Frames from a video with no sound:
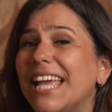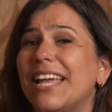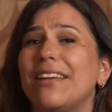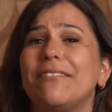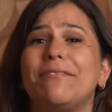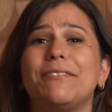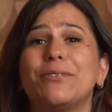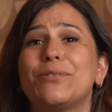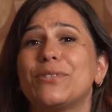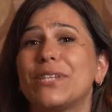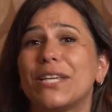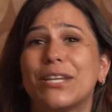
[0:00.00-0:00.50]
It
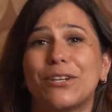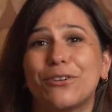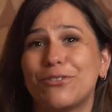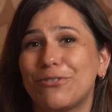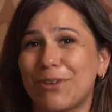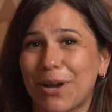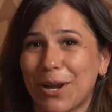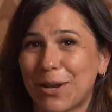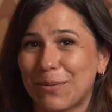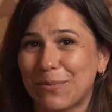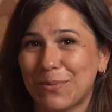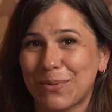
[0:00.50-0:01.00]
feels
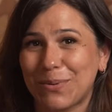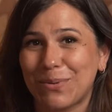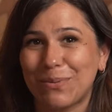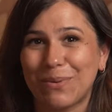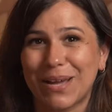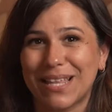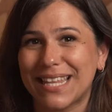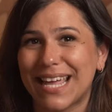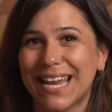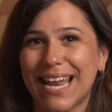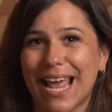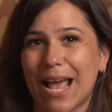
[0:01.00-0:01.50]
incredible
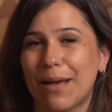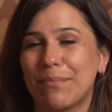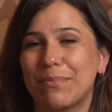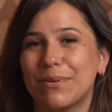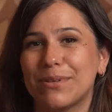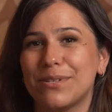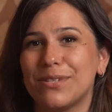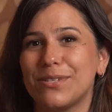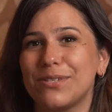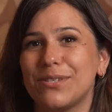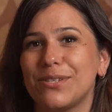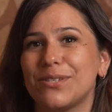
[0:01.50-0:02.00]
when that
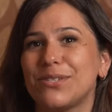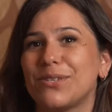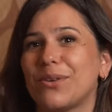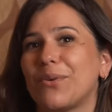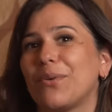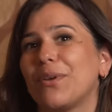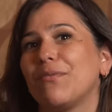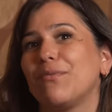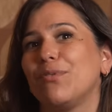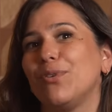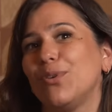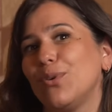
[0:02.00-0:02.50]
happens. So
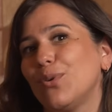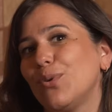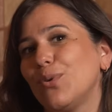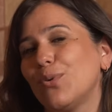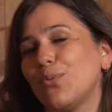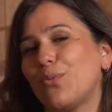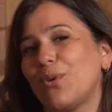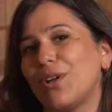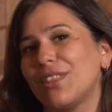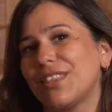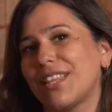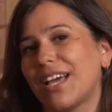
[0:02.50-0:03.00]
if
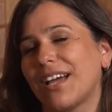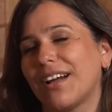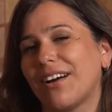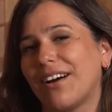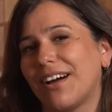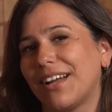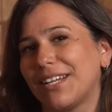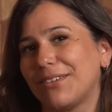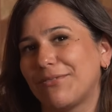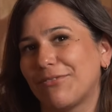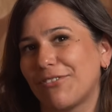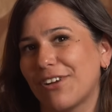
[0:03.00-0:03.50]
you want that
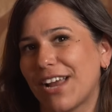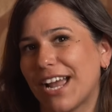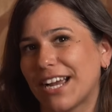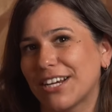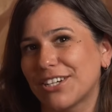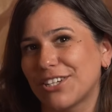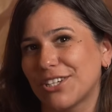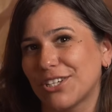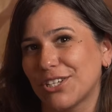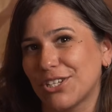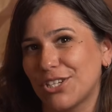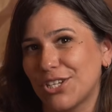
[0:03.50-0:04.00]
kind of
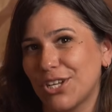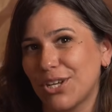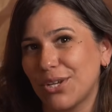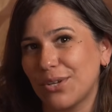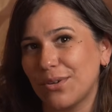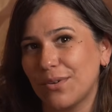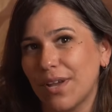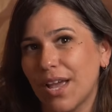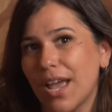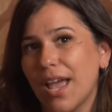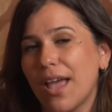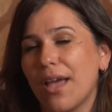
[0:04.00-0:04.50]
reaction
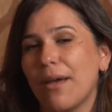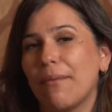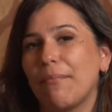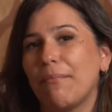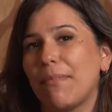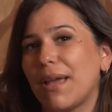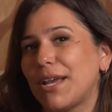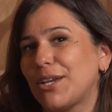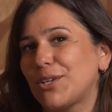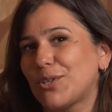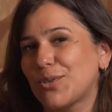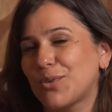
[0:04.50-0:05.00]
too,
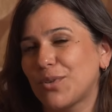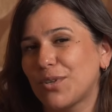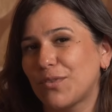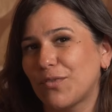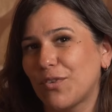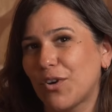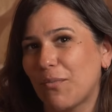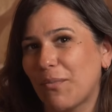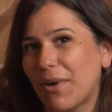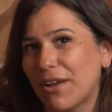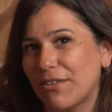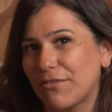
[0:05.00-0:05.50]
make sure you've
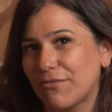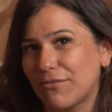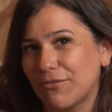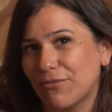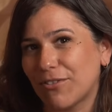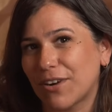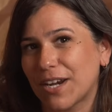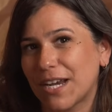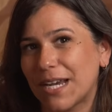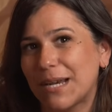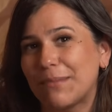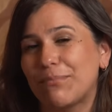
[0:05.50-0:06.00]
got my
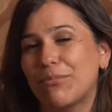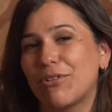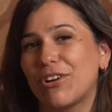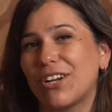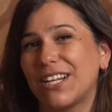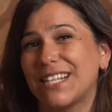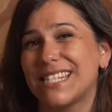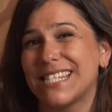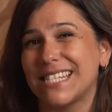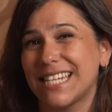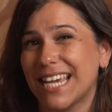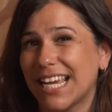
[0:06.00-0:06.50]
free
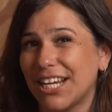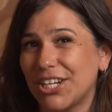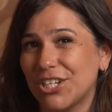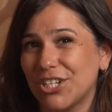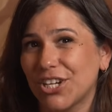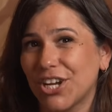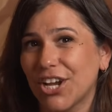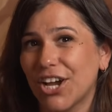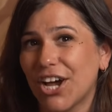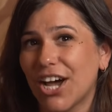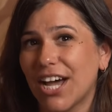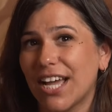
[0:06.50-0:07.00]

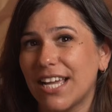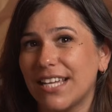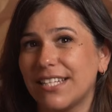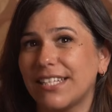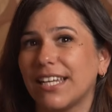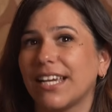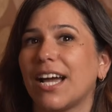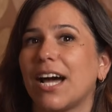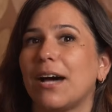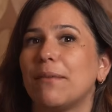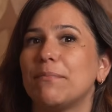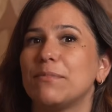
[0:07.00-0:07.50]
pronunciation guide.
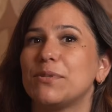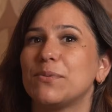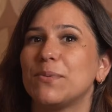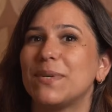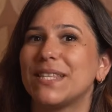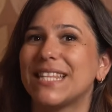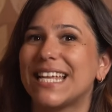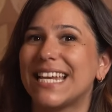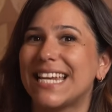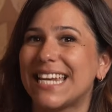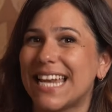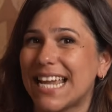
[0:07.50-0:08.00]
It comes
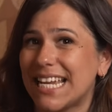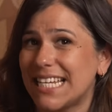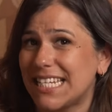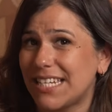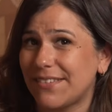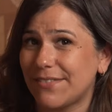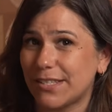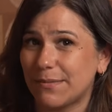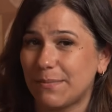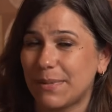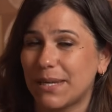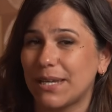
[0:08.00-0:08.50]
with
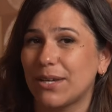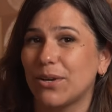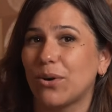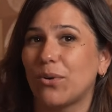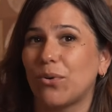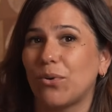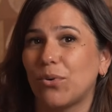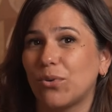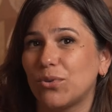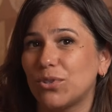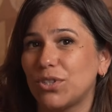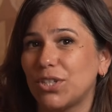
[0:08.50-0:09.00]
native speaker
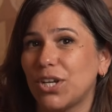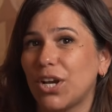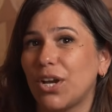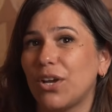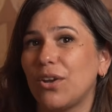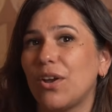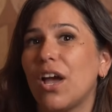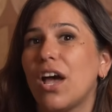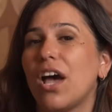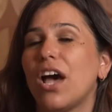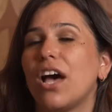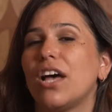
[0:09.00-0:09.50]

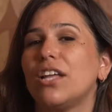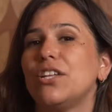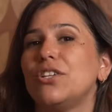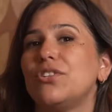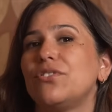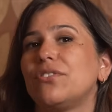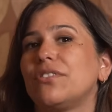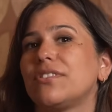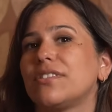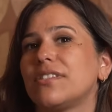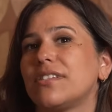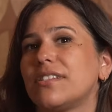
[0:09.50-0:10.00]
audio and drills